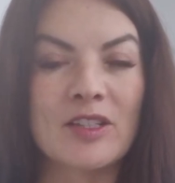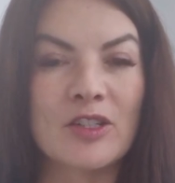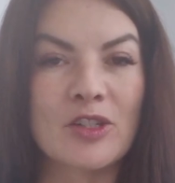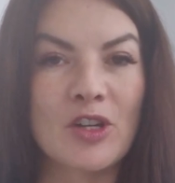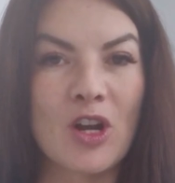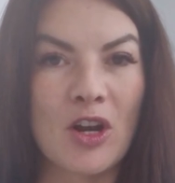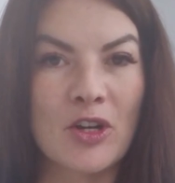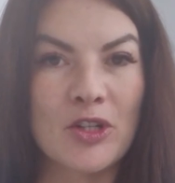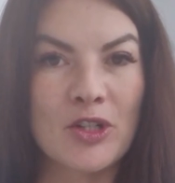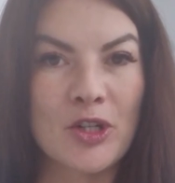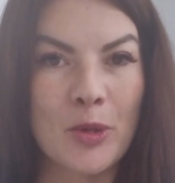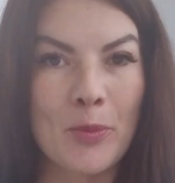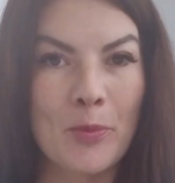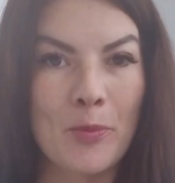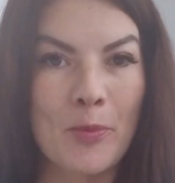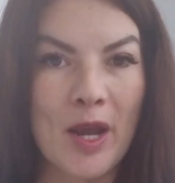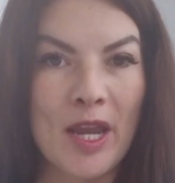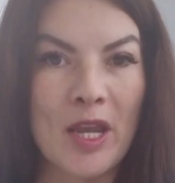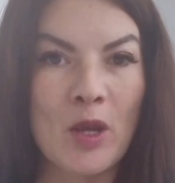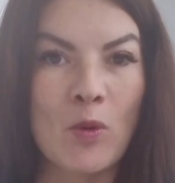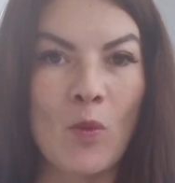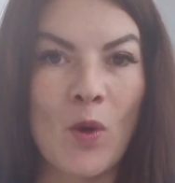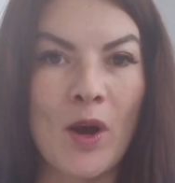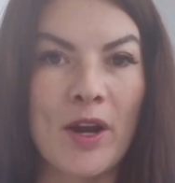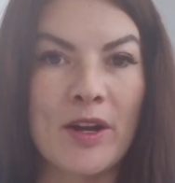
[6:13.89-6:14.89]
The doctor
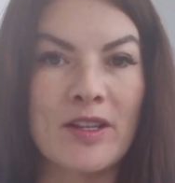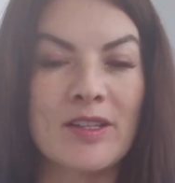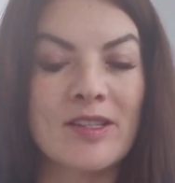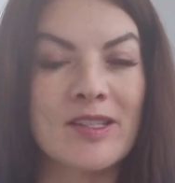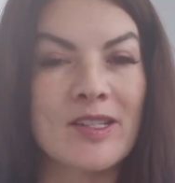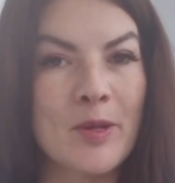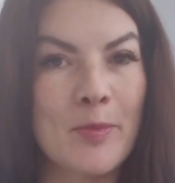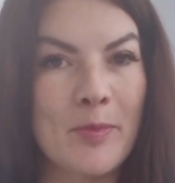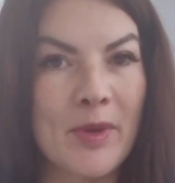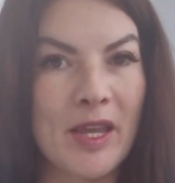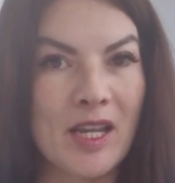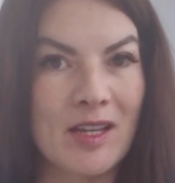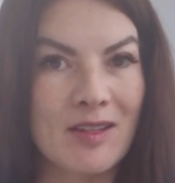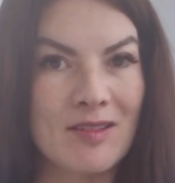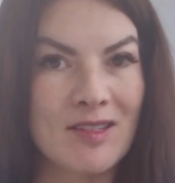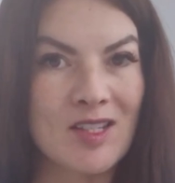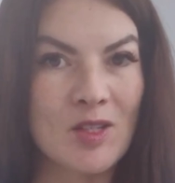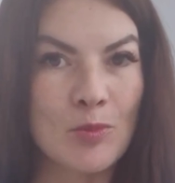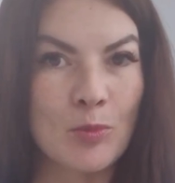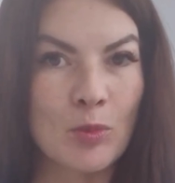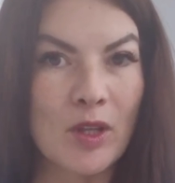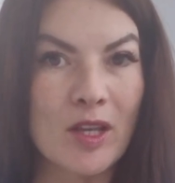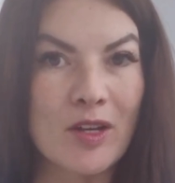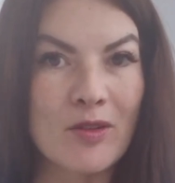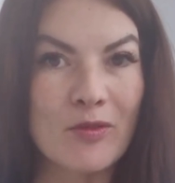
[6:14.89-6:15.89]
might want us to make a
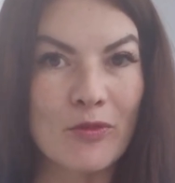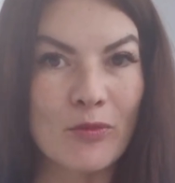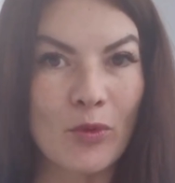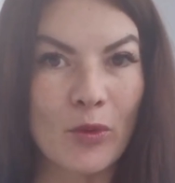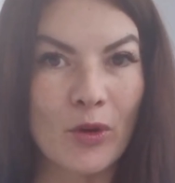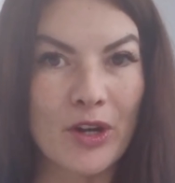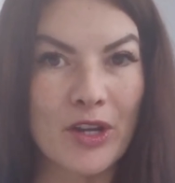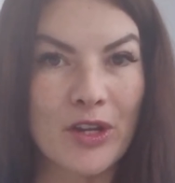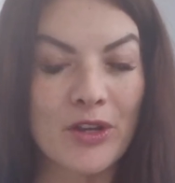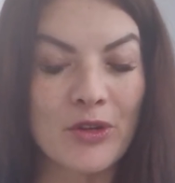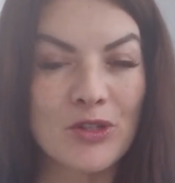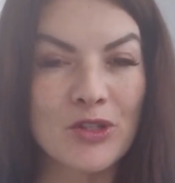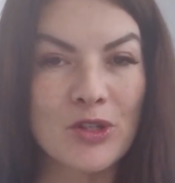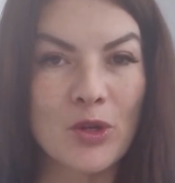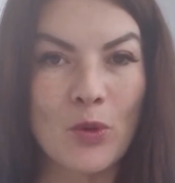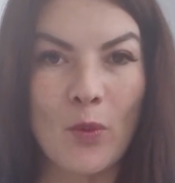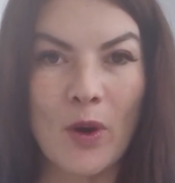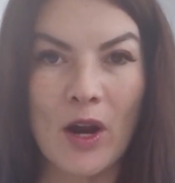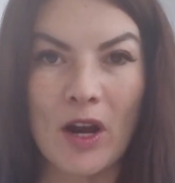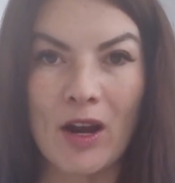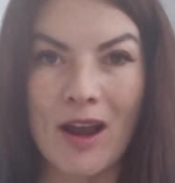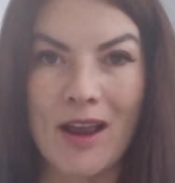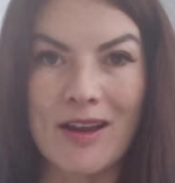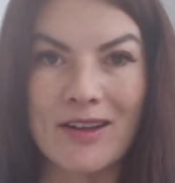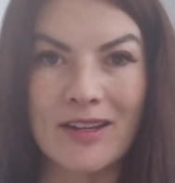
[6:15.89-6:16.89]
splint for you to
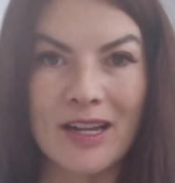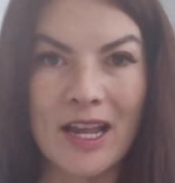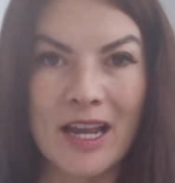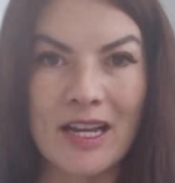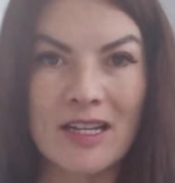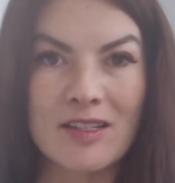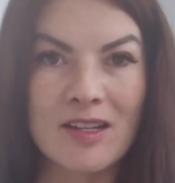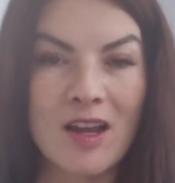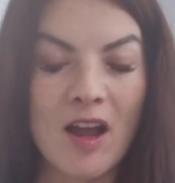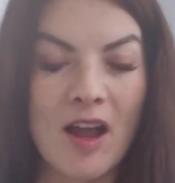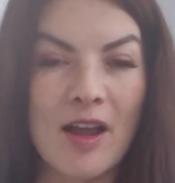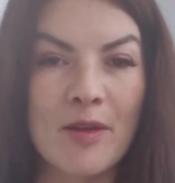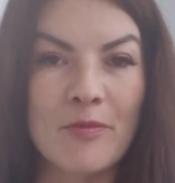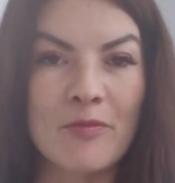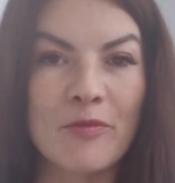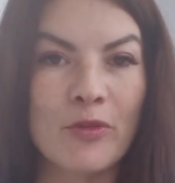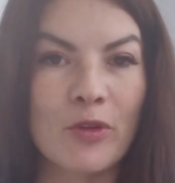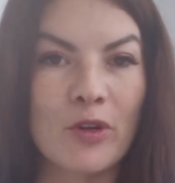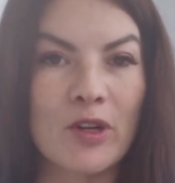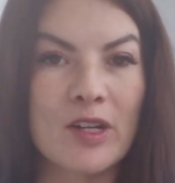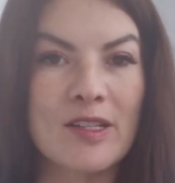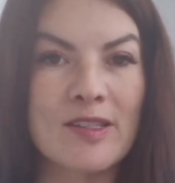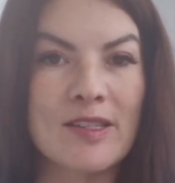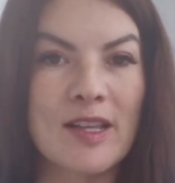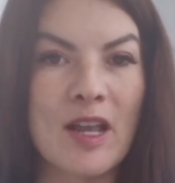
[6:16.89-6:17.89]
wear at nighttime,
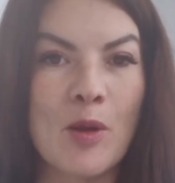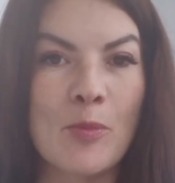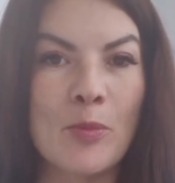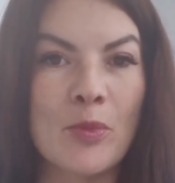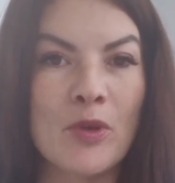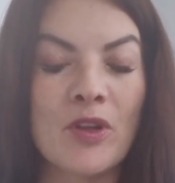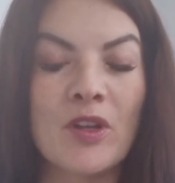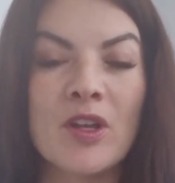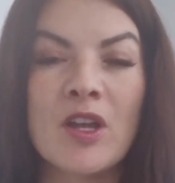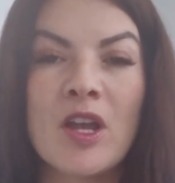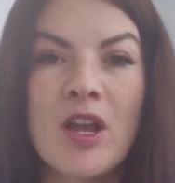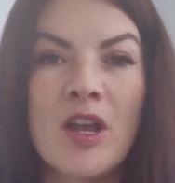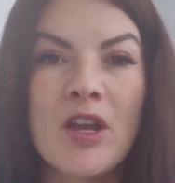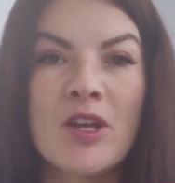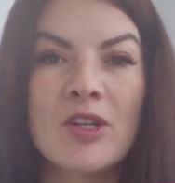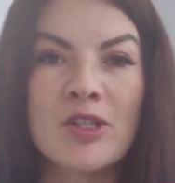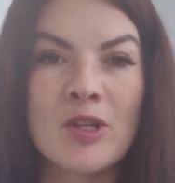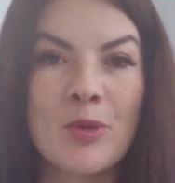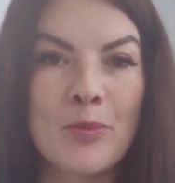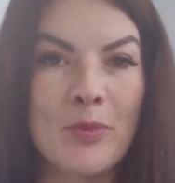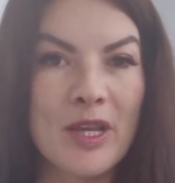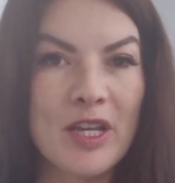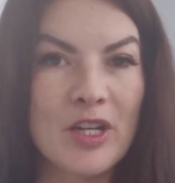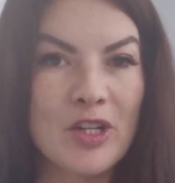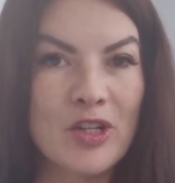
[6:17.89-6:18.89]
for example,
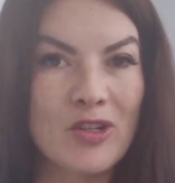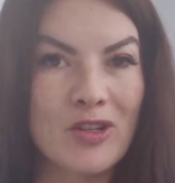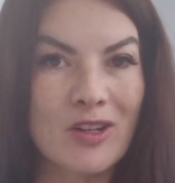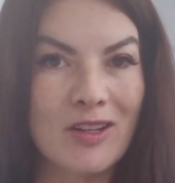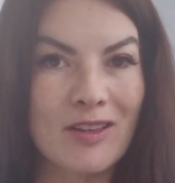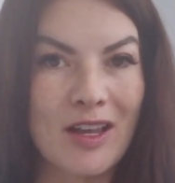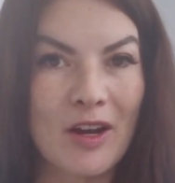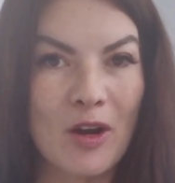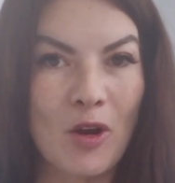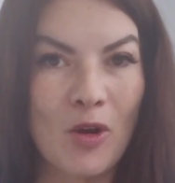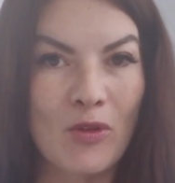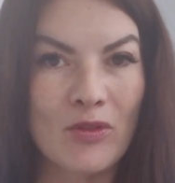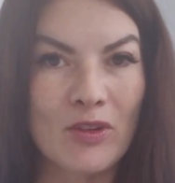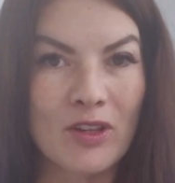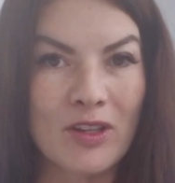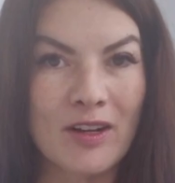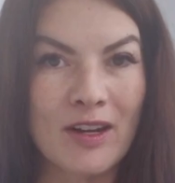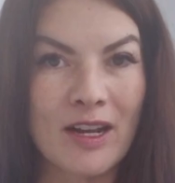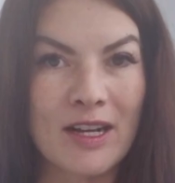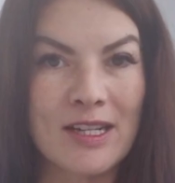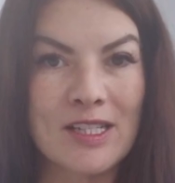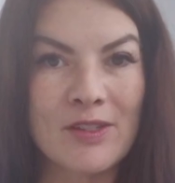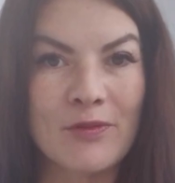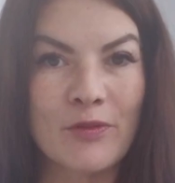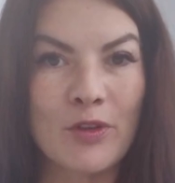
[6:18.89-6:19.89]
to make sure that over the
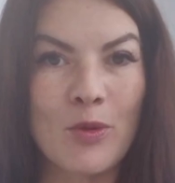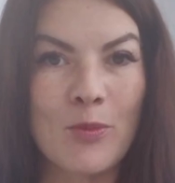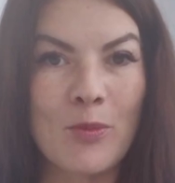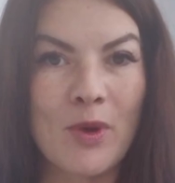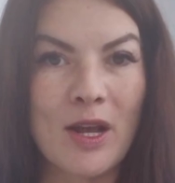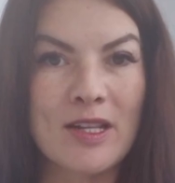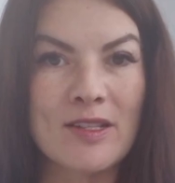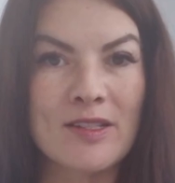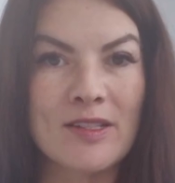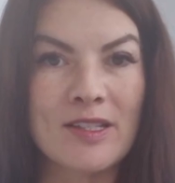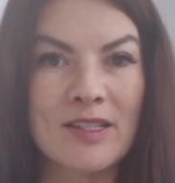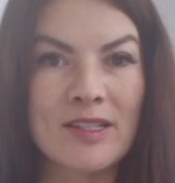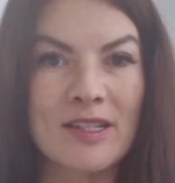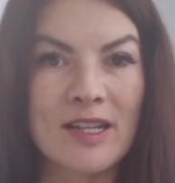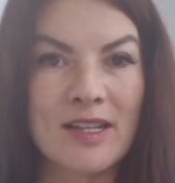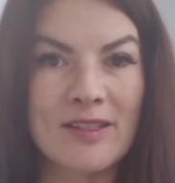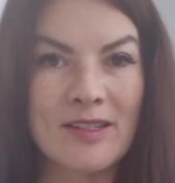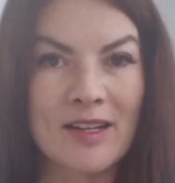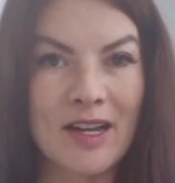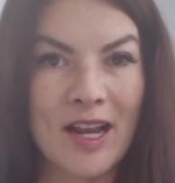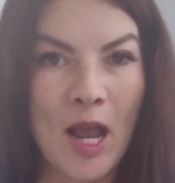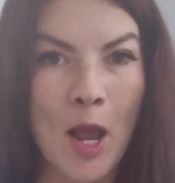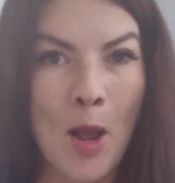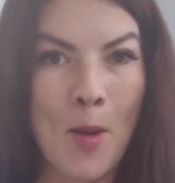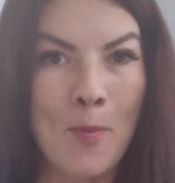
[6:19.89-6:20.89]
next few months it
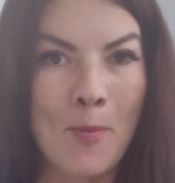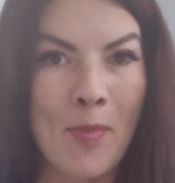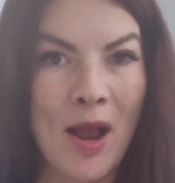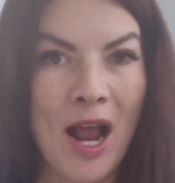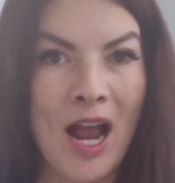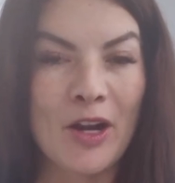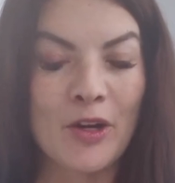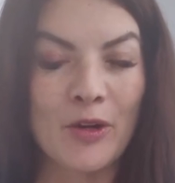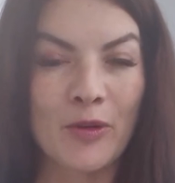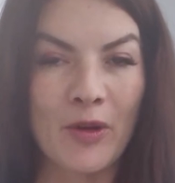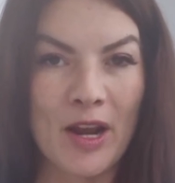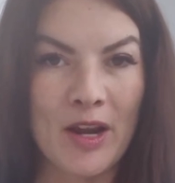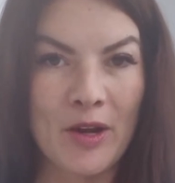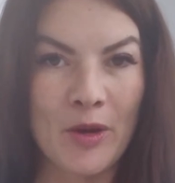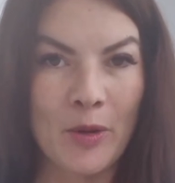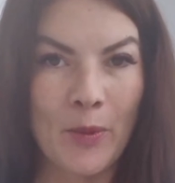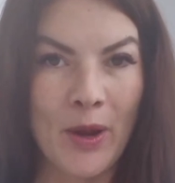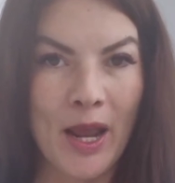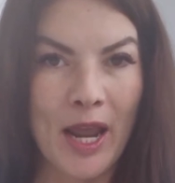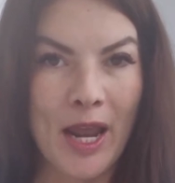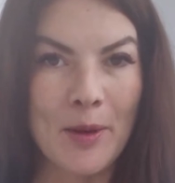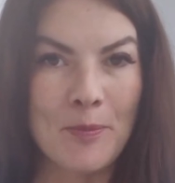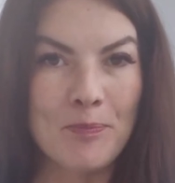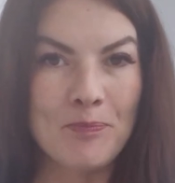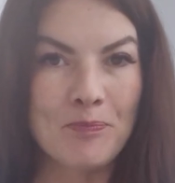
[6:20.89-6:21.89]
doesn't come back right
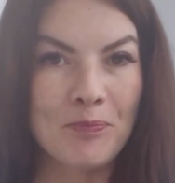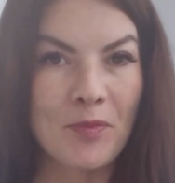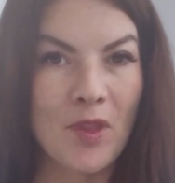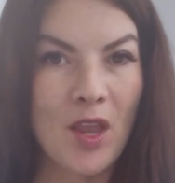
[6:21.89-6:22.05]
away.